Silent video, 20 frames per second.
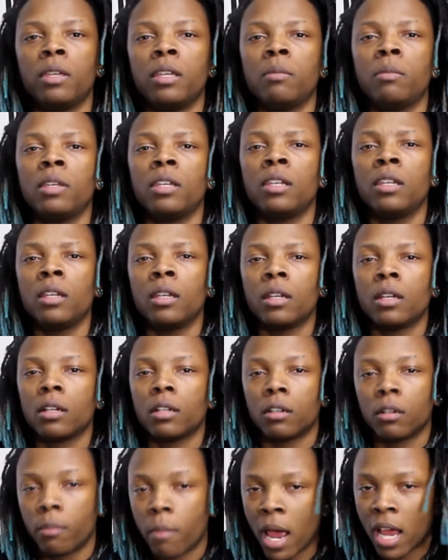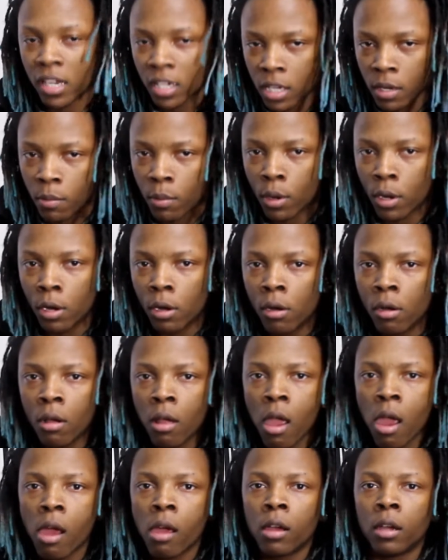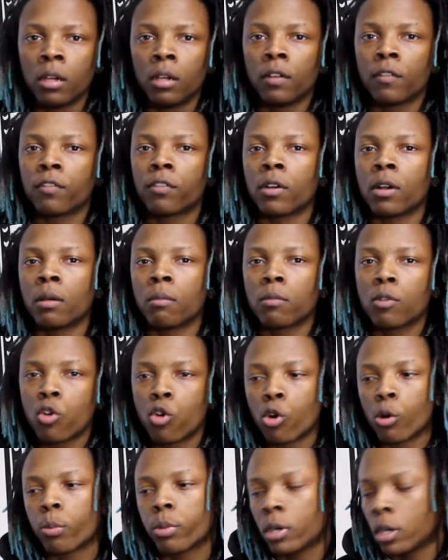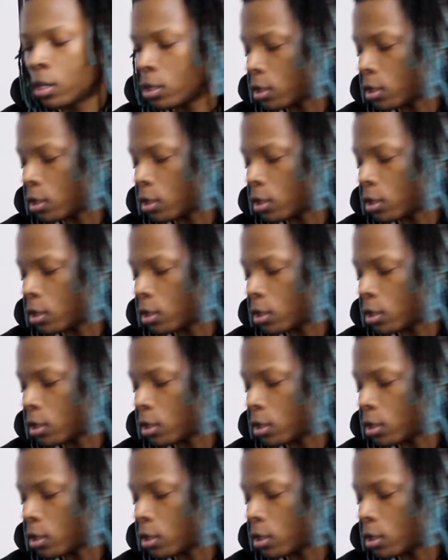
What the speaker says: BB basketball from corporate